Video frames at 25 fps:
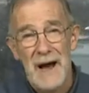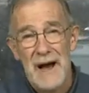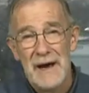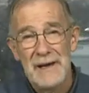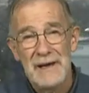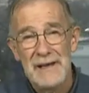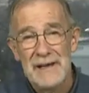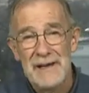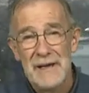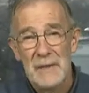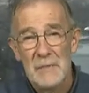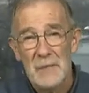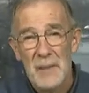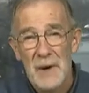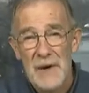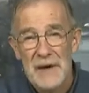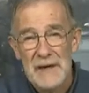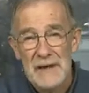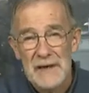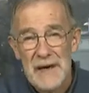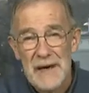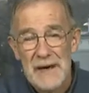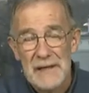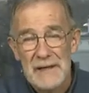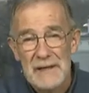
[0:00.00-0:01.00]
I can't buy
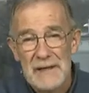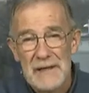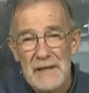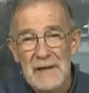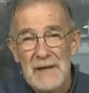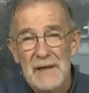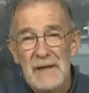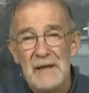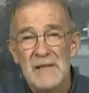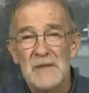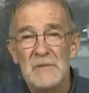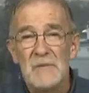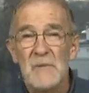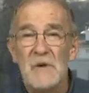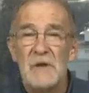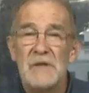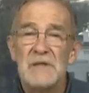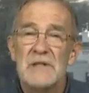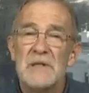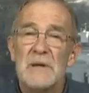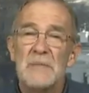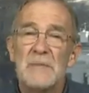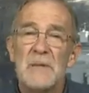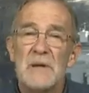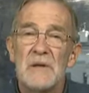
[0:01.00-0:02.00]
that. It's more
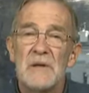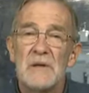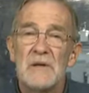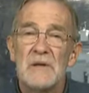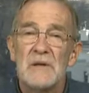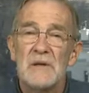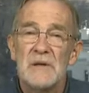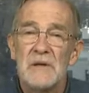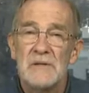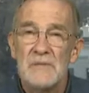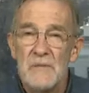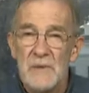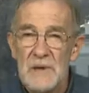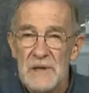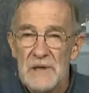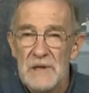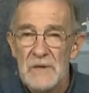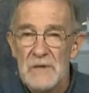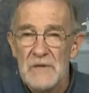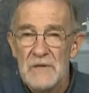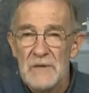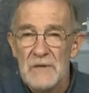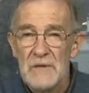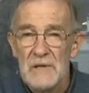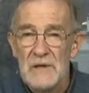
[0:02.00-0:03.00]
typical of
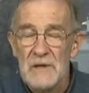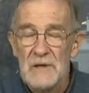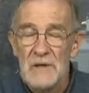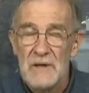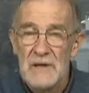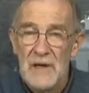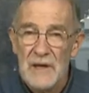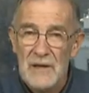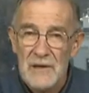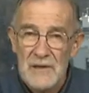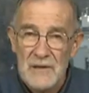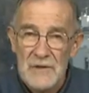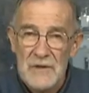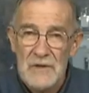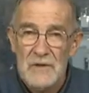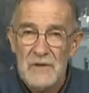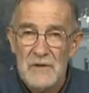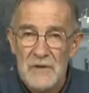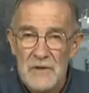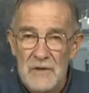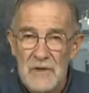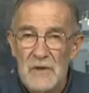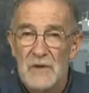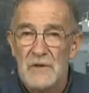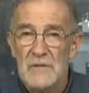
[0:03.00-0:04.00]
Western
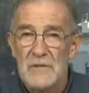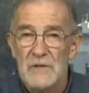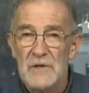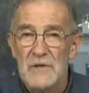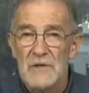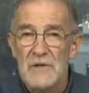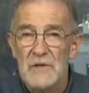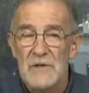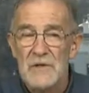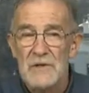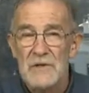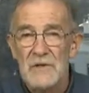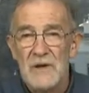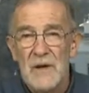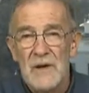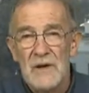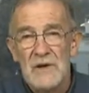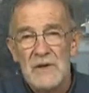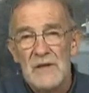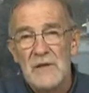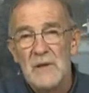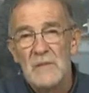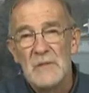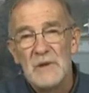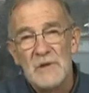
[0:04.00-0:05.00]
intelligence services
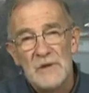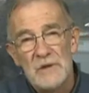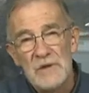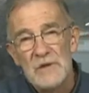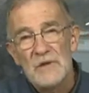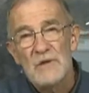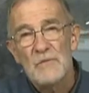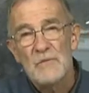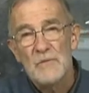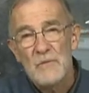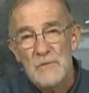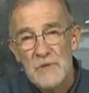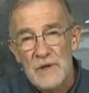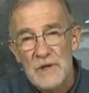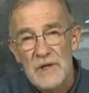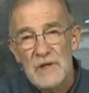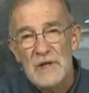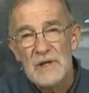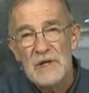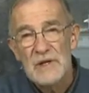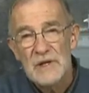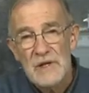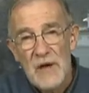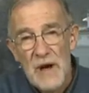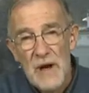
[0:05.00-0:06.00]
to be just
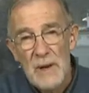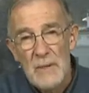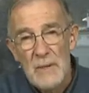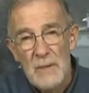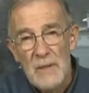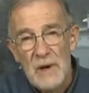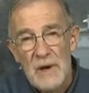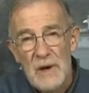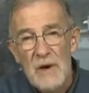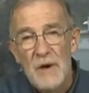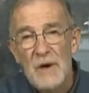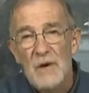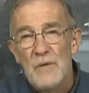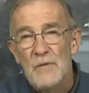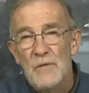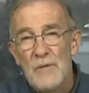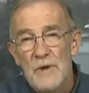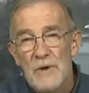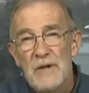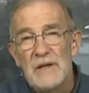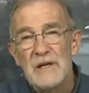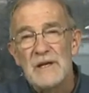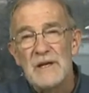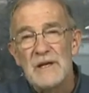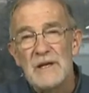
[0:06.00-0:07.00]
really dumb,
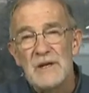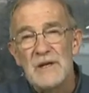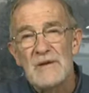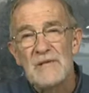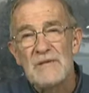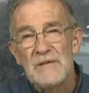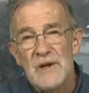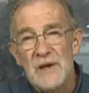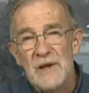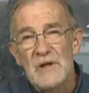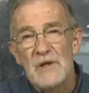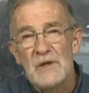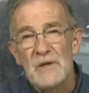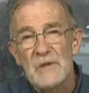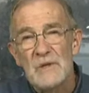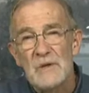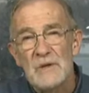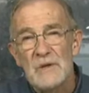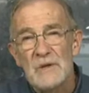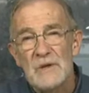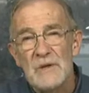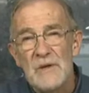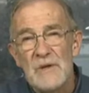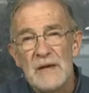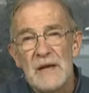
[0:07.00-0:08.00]
really
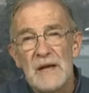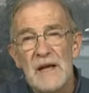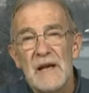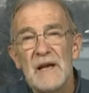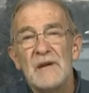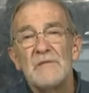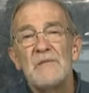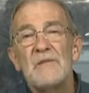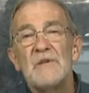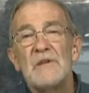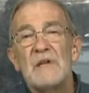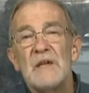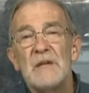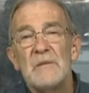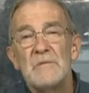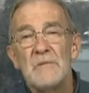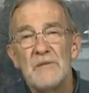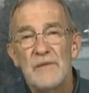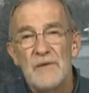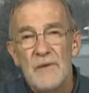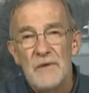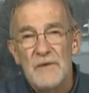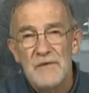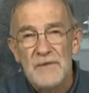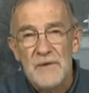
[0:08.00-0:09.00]
ineffectual. And if you need
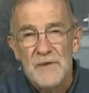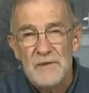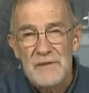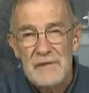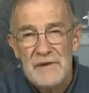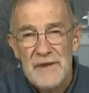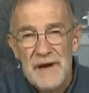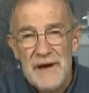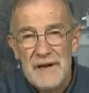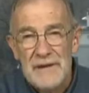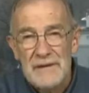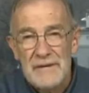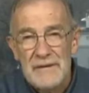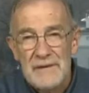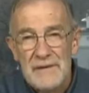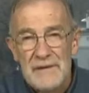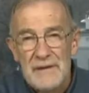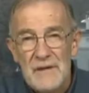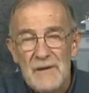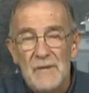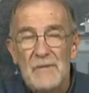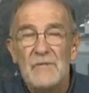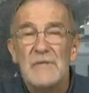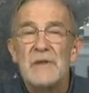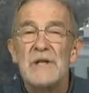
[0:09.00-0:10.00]
proof of that,
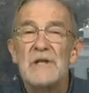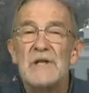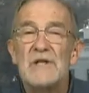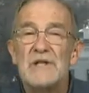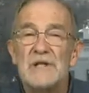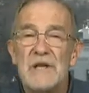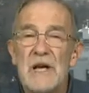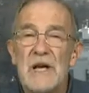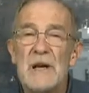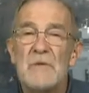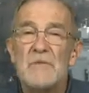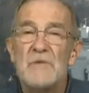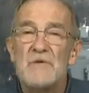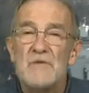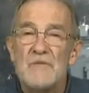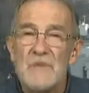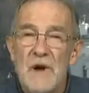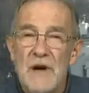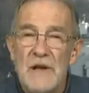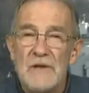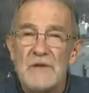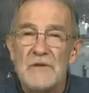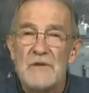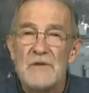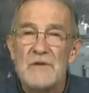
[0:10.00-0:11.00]
read James
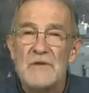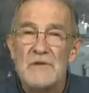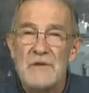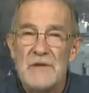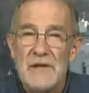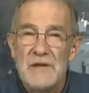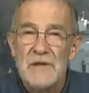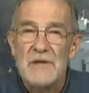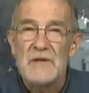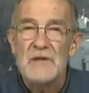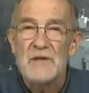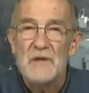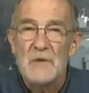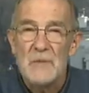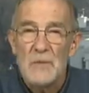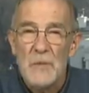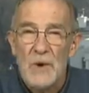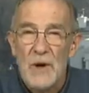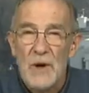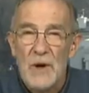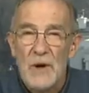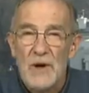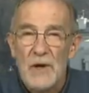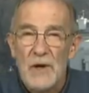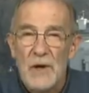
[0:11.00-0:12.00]
Risen's latest
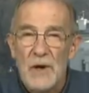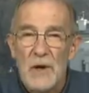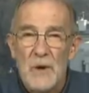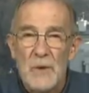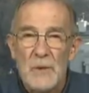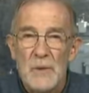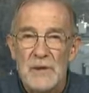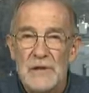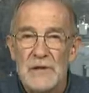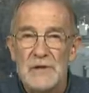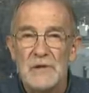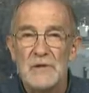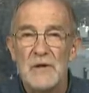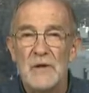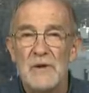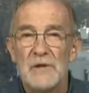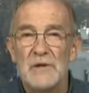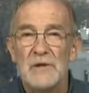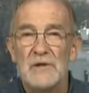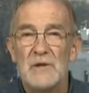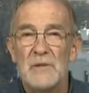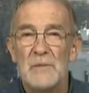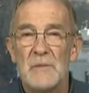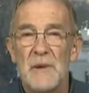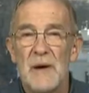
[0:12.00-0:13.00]
book when he
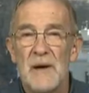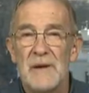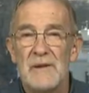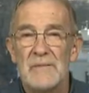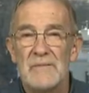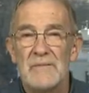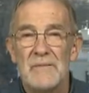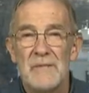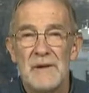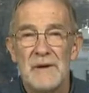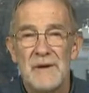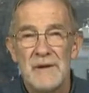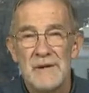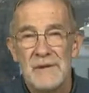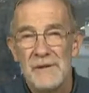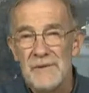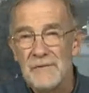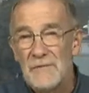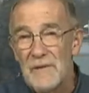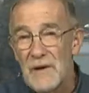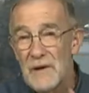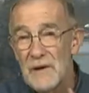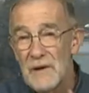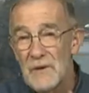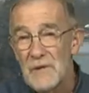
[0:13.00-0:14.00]
talks about the
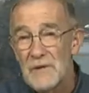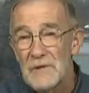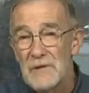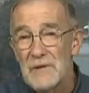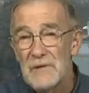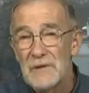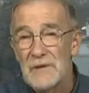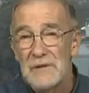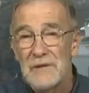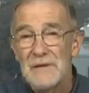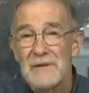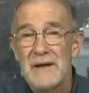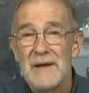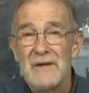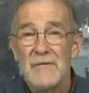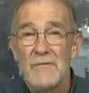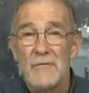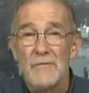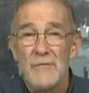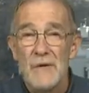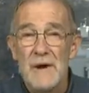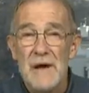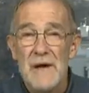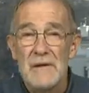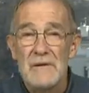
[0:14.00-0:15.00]
fellows that
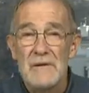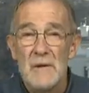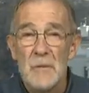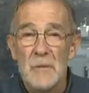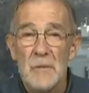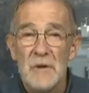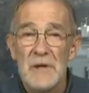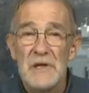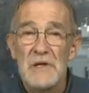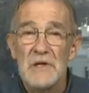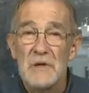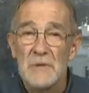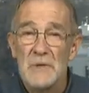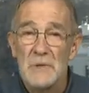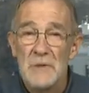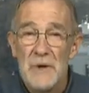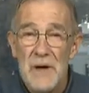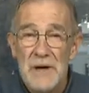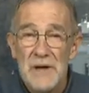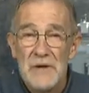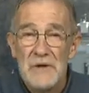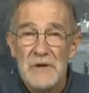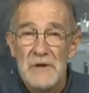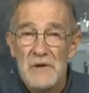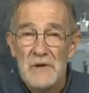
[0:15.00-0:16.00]
ran the place where
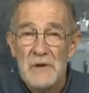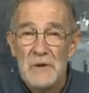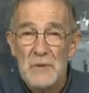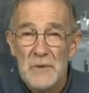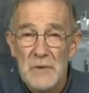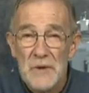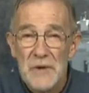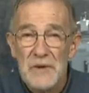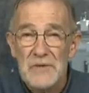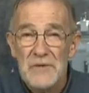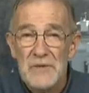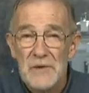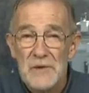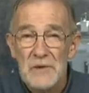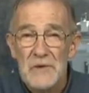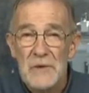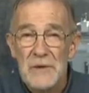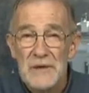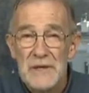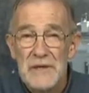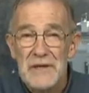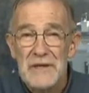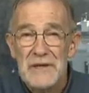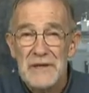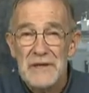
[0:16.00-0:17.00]
I used to work for
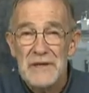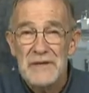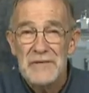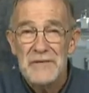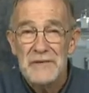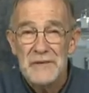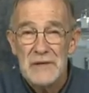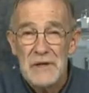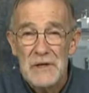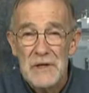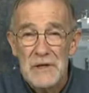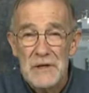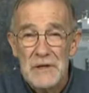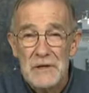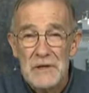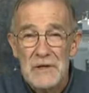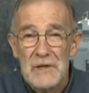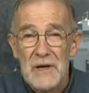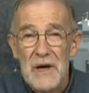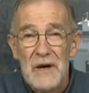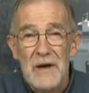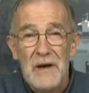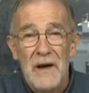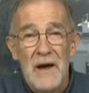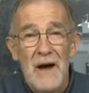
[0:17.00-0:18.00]
27 years
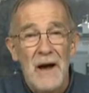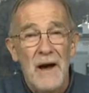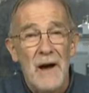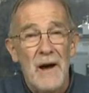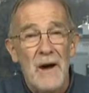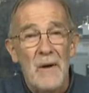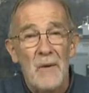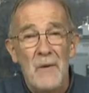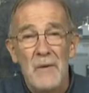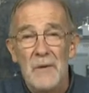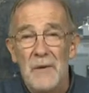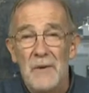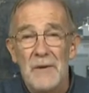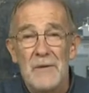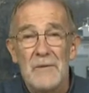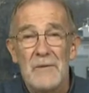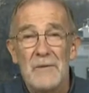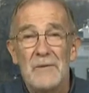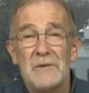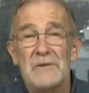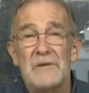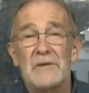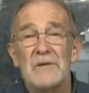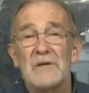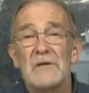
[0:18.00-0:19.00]

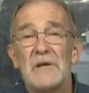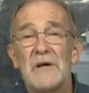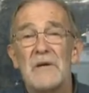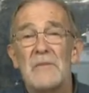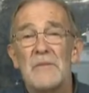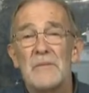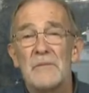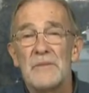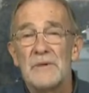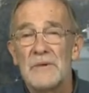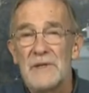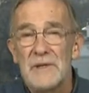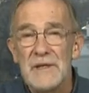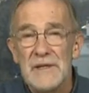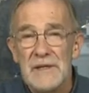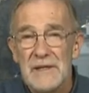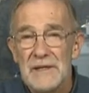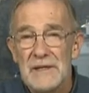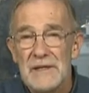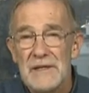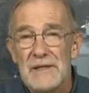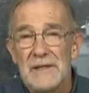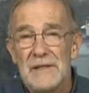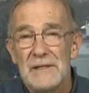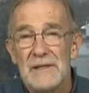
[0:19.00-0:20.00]
were just
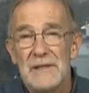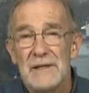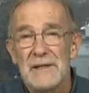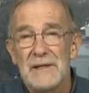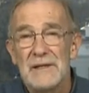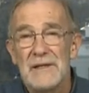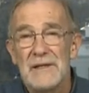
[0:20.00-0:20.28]
completely